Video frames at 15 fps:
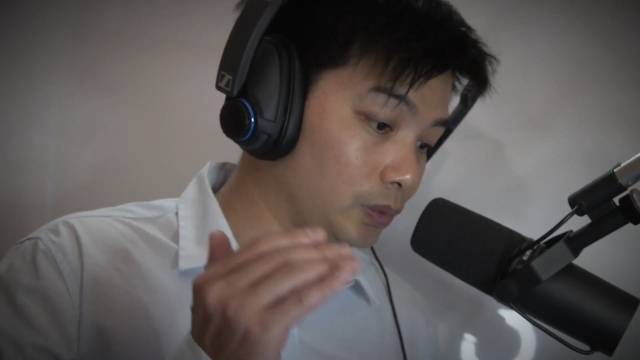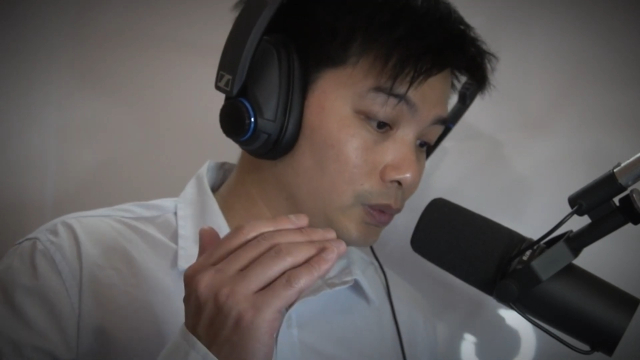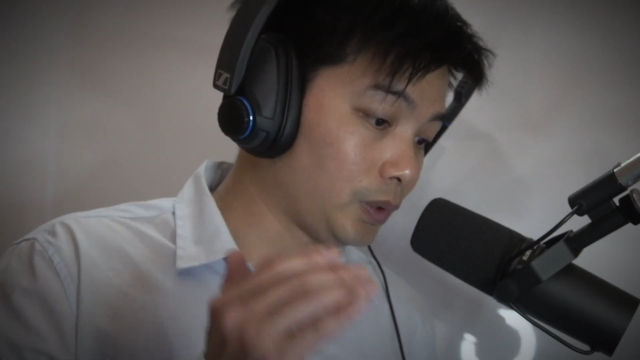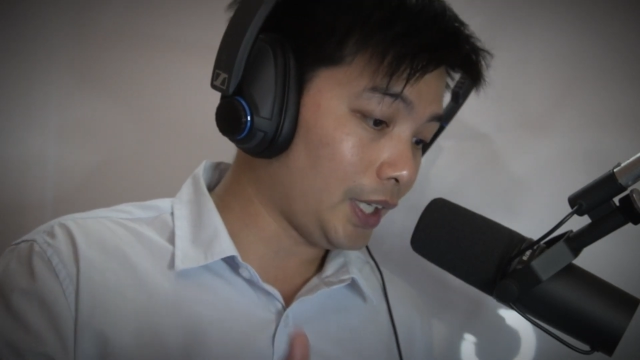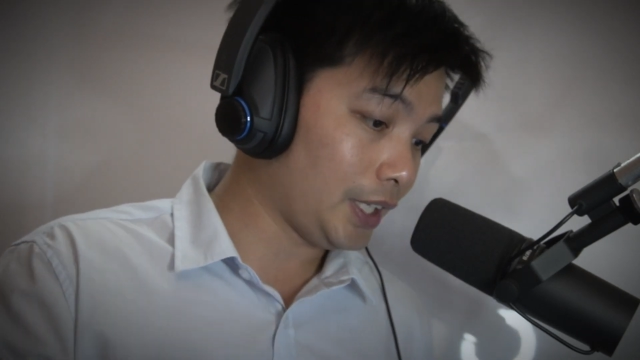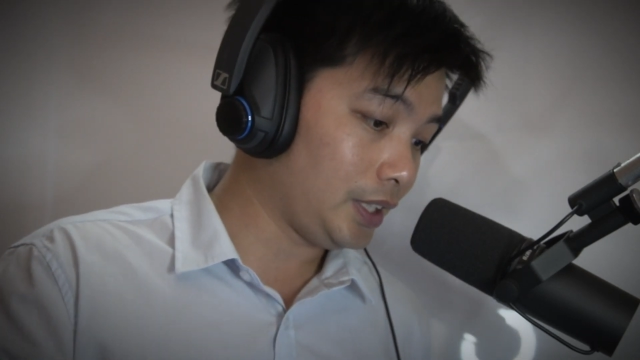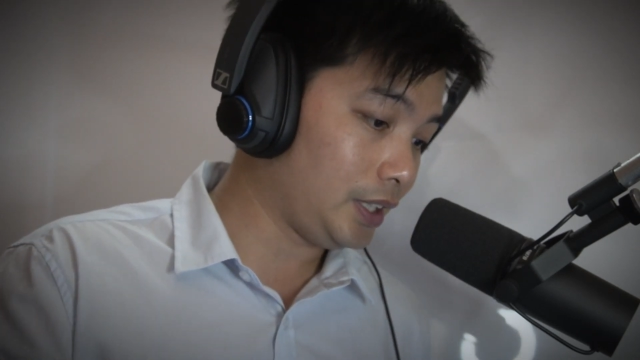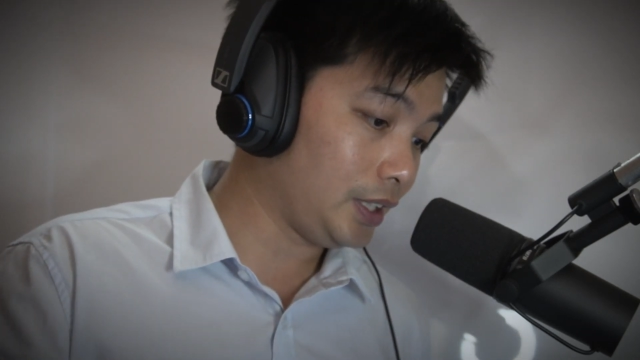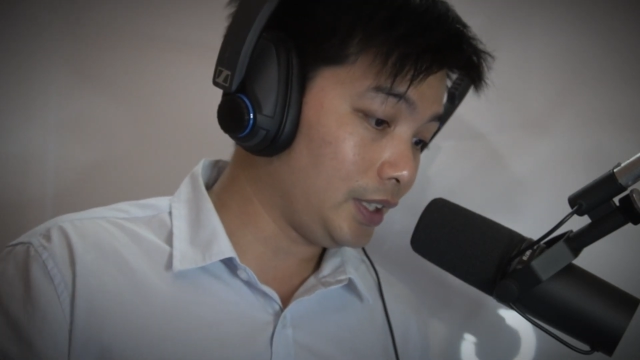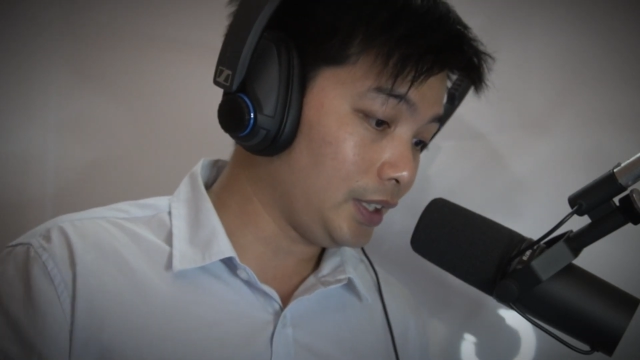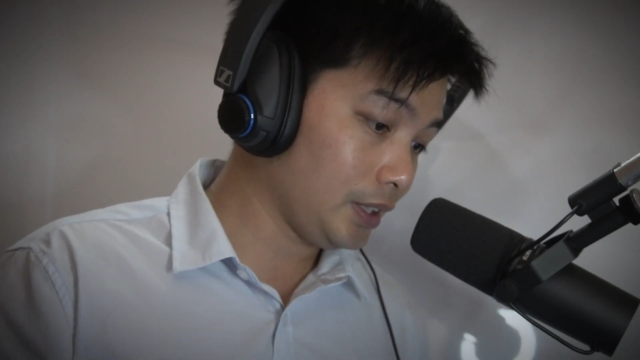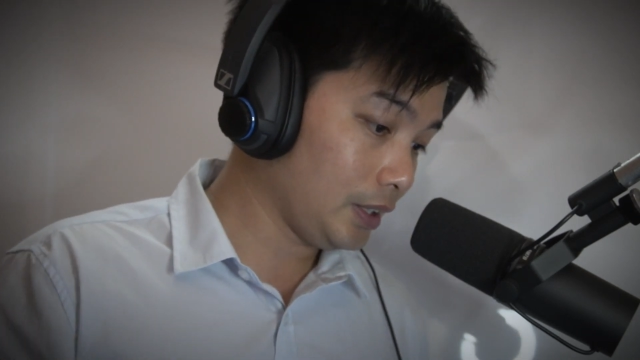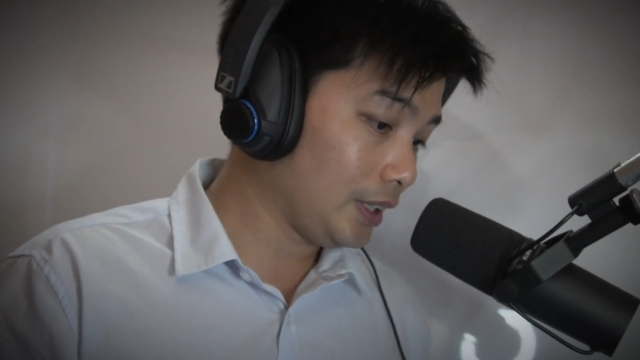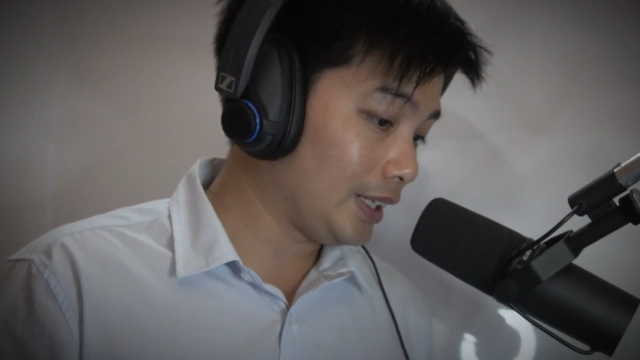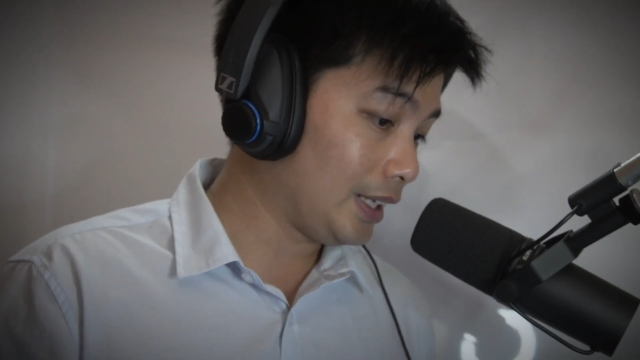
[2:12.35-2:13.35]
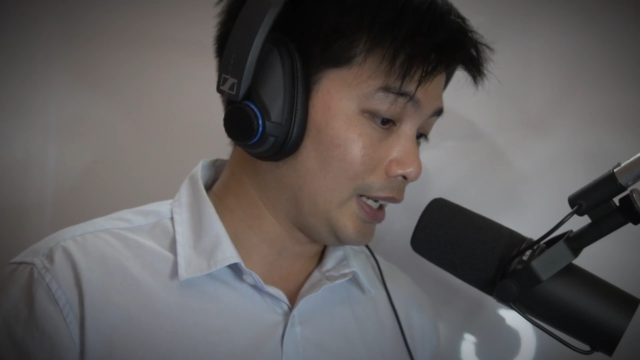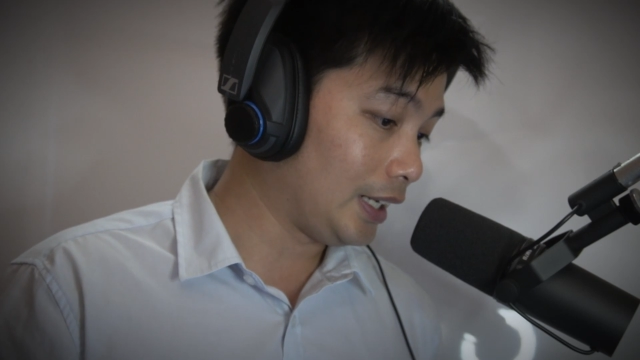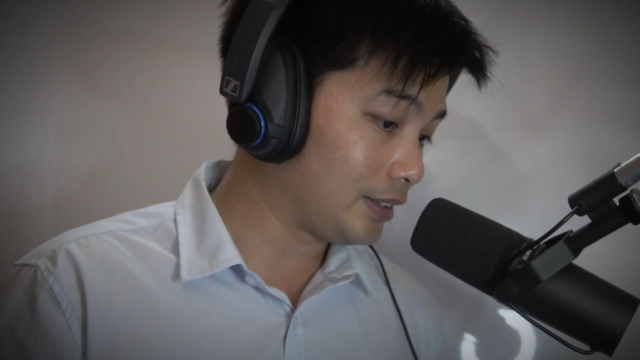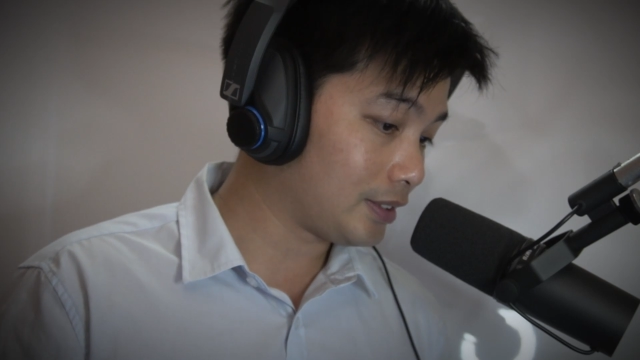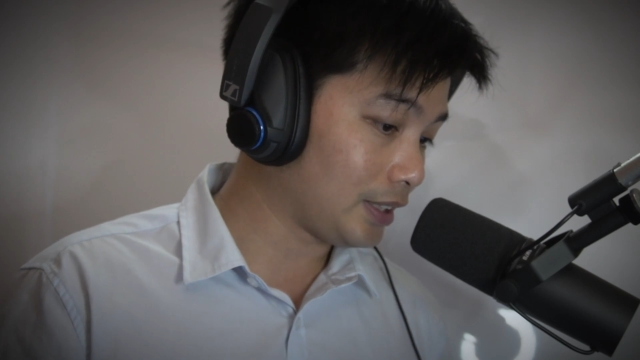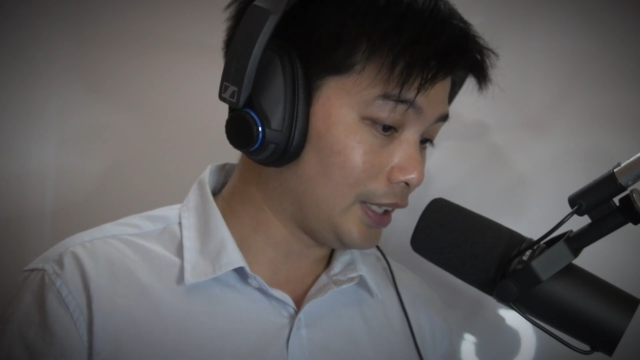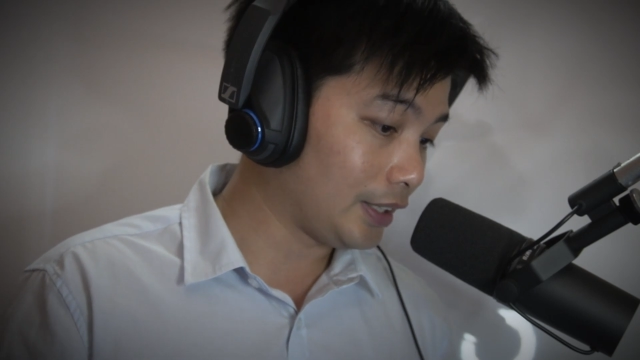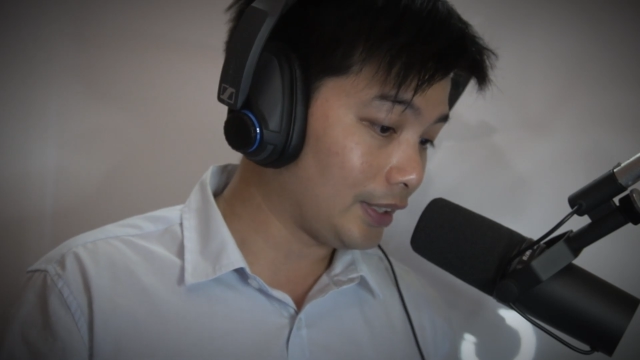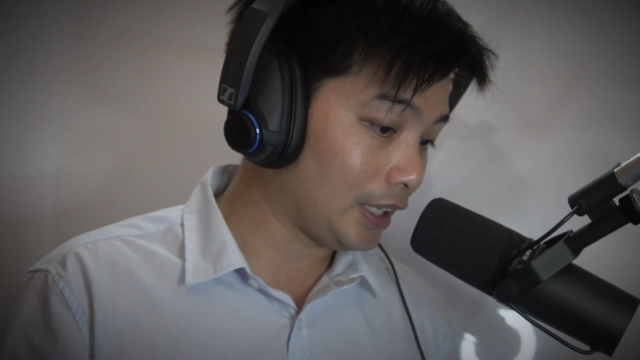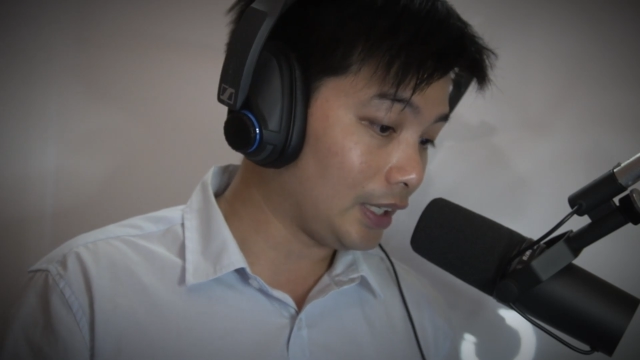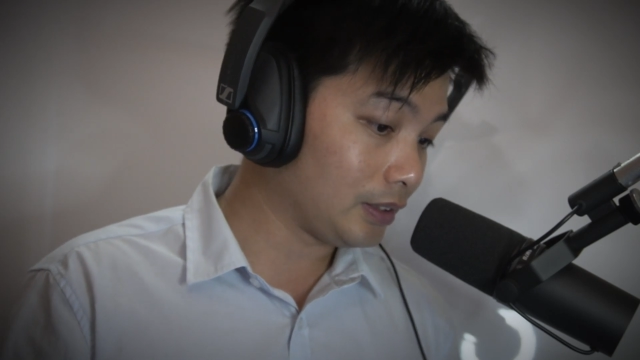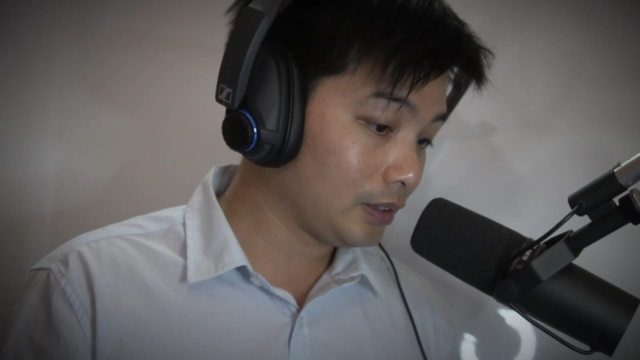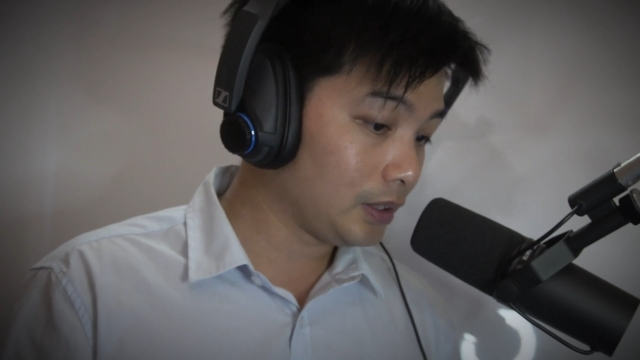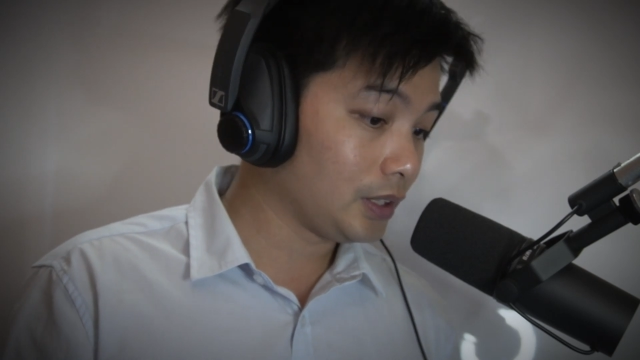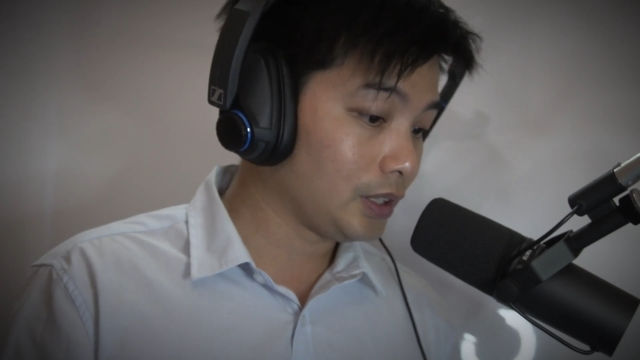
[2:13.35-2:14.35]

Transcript: right here and say that